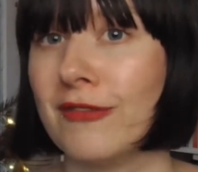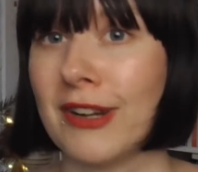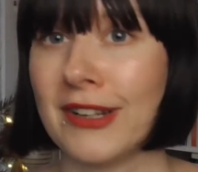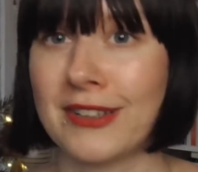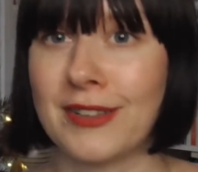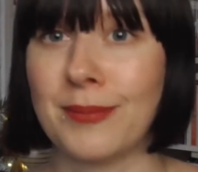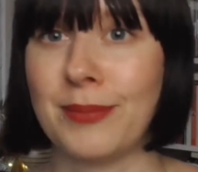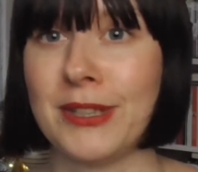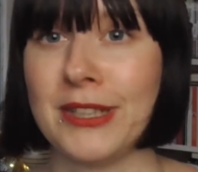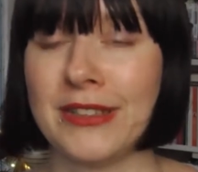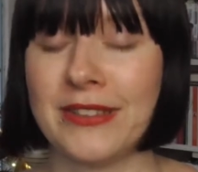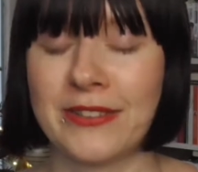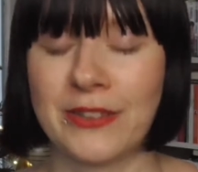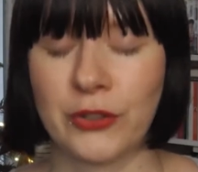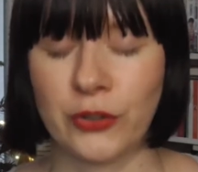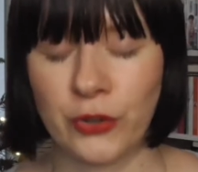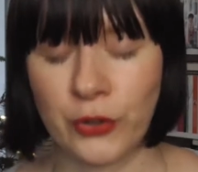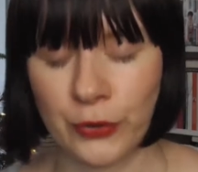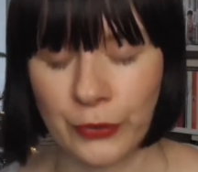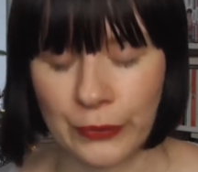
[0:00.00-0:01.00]
recipes
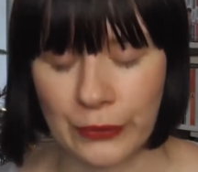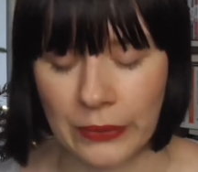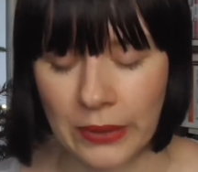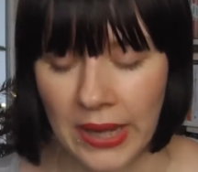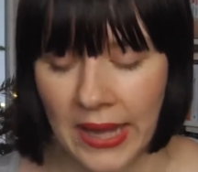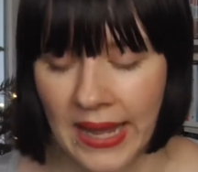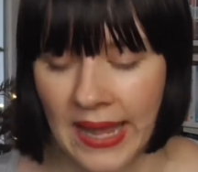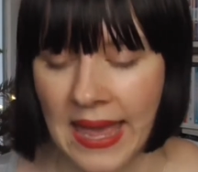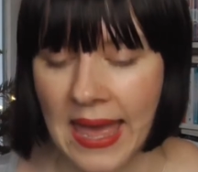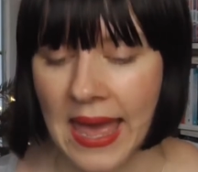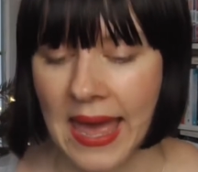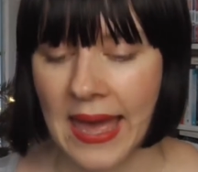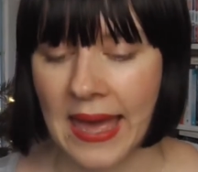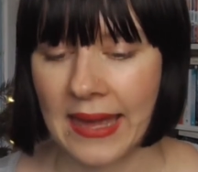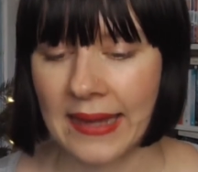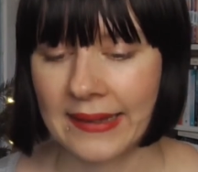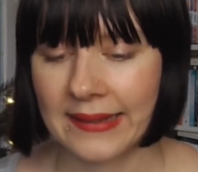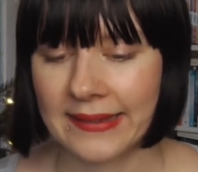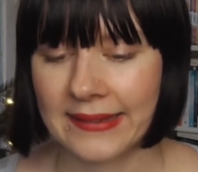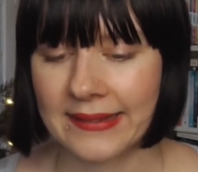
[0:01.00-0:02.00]
to do,
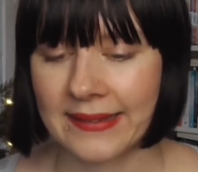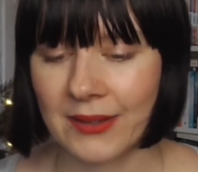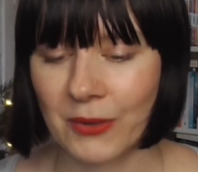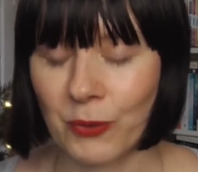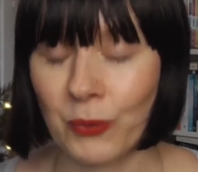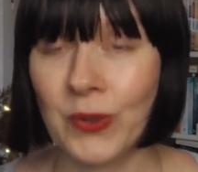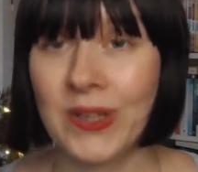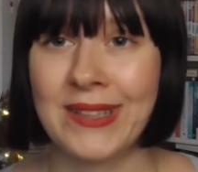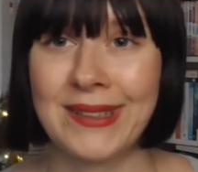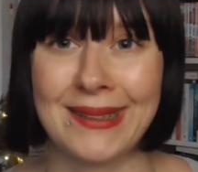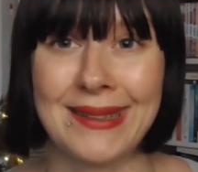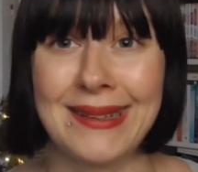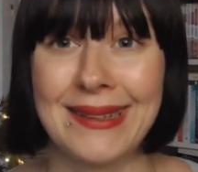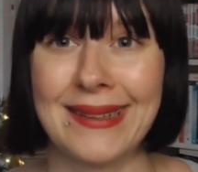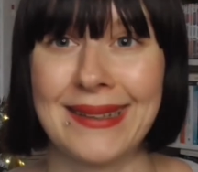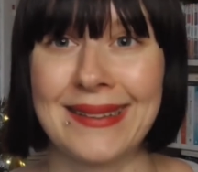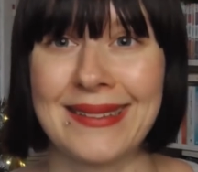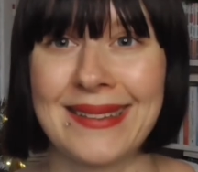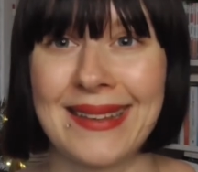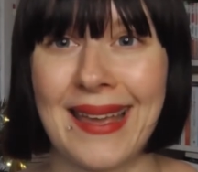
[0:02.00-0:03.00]
and we did
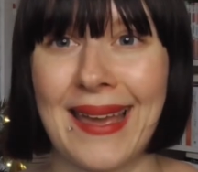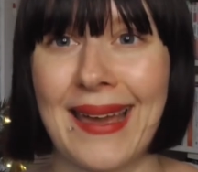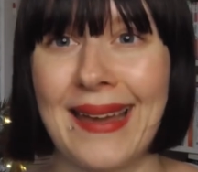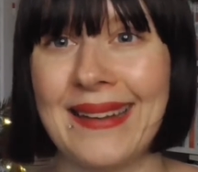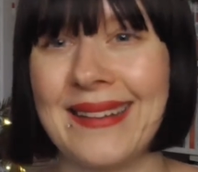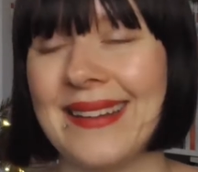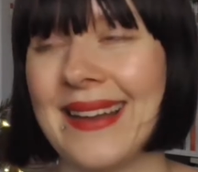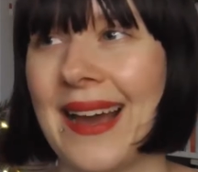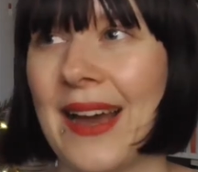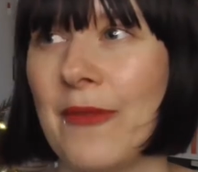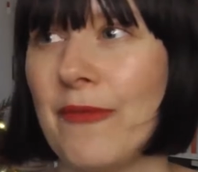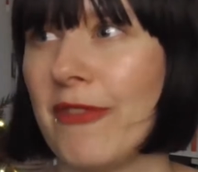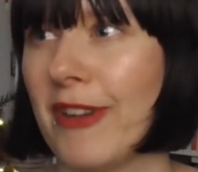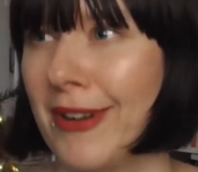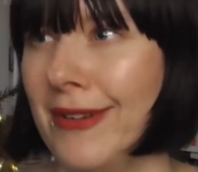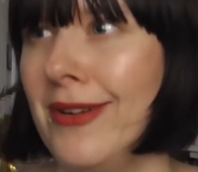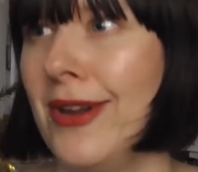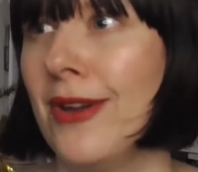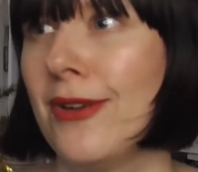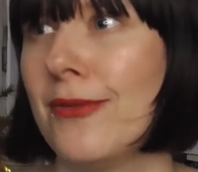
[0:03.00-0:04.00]
it, and I'm
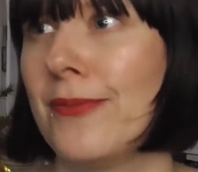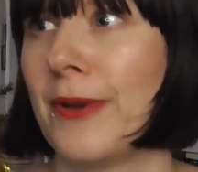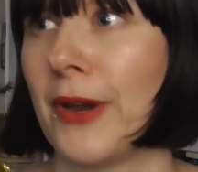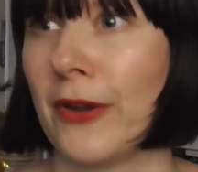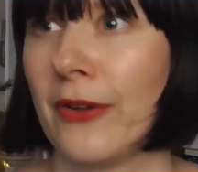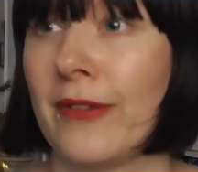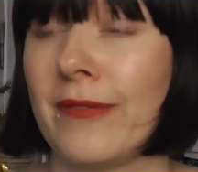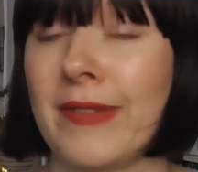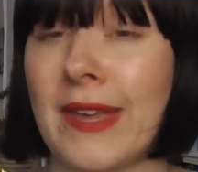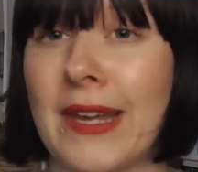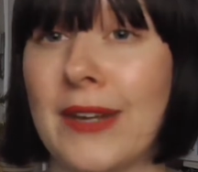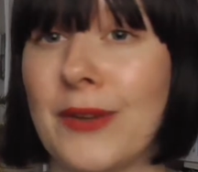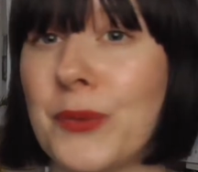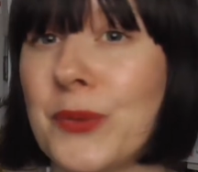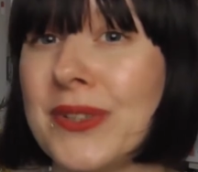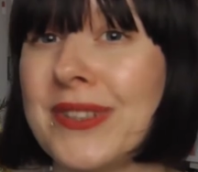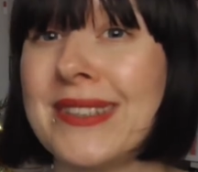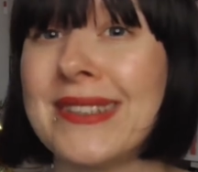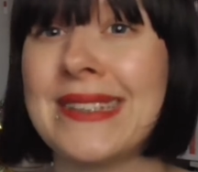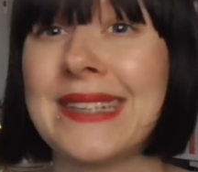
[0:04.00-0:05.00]
very proud of that. It
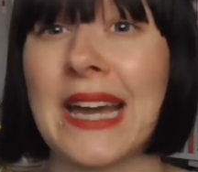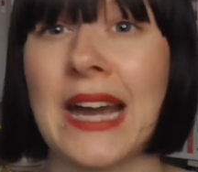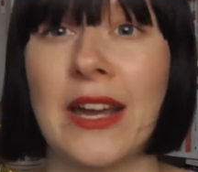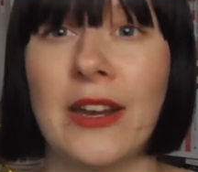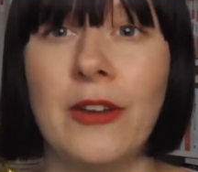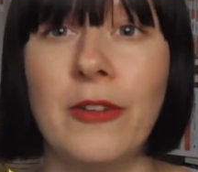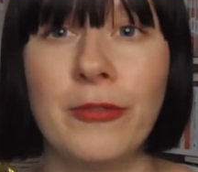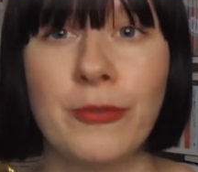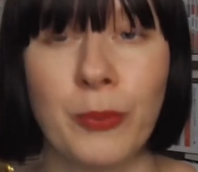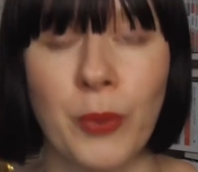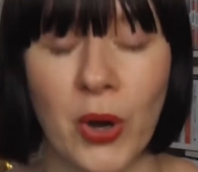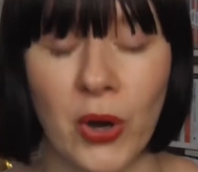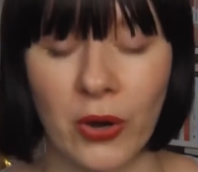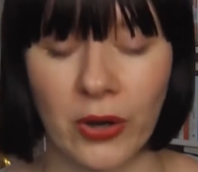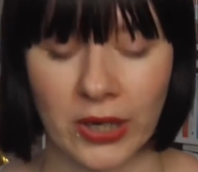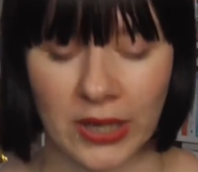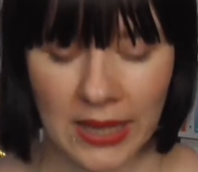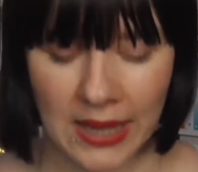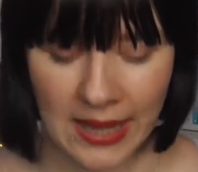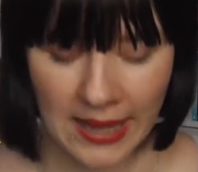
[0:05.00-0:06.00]
was a ton of
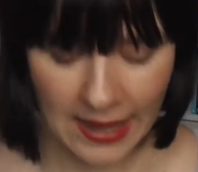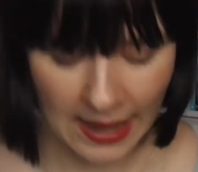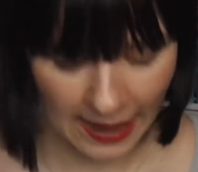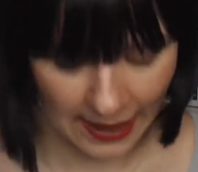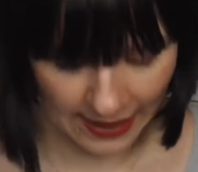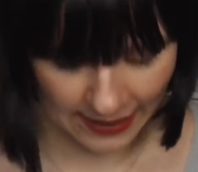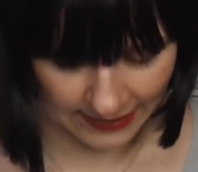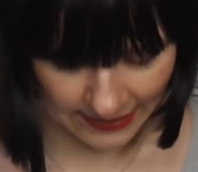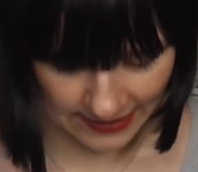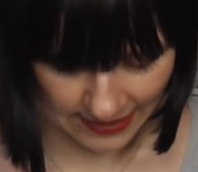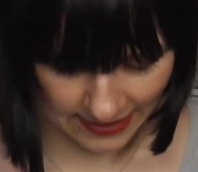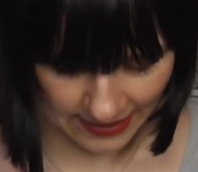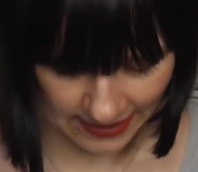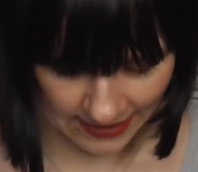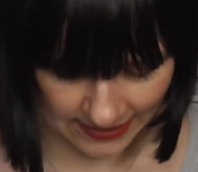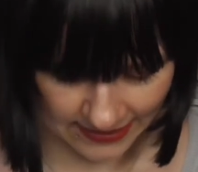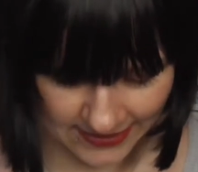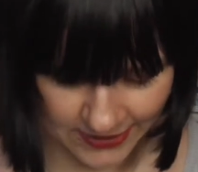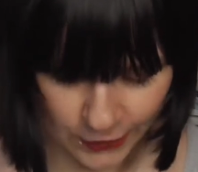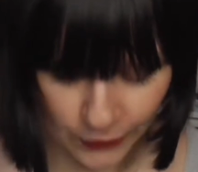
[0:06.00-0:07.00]
work and
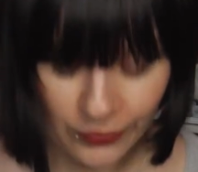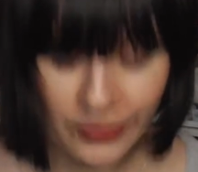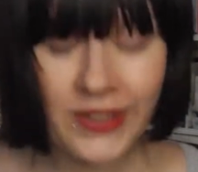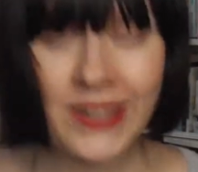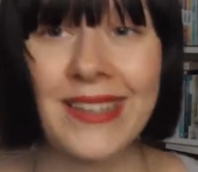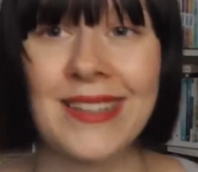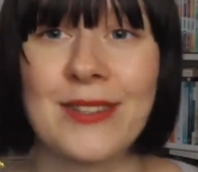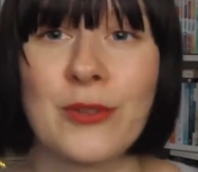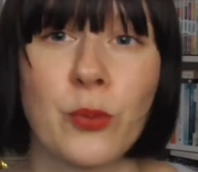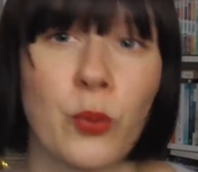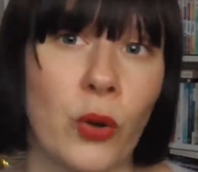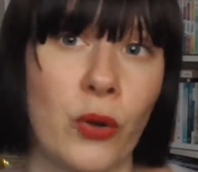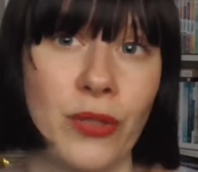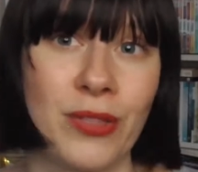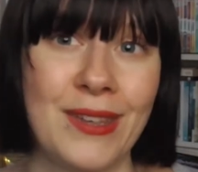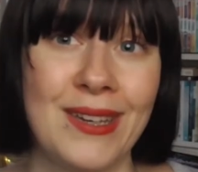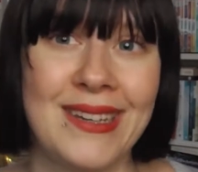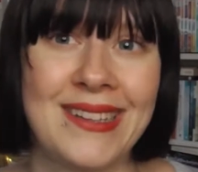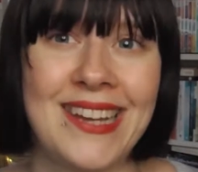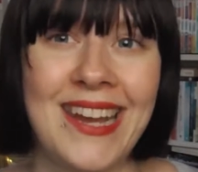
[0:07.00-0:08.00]
I don't think it's worth
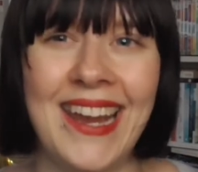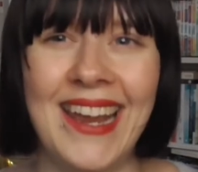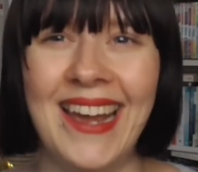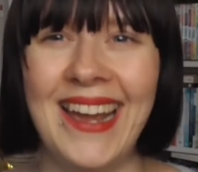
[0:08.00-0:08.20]
it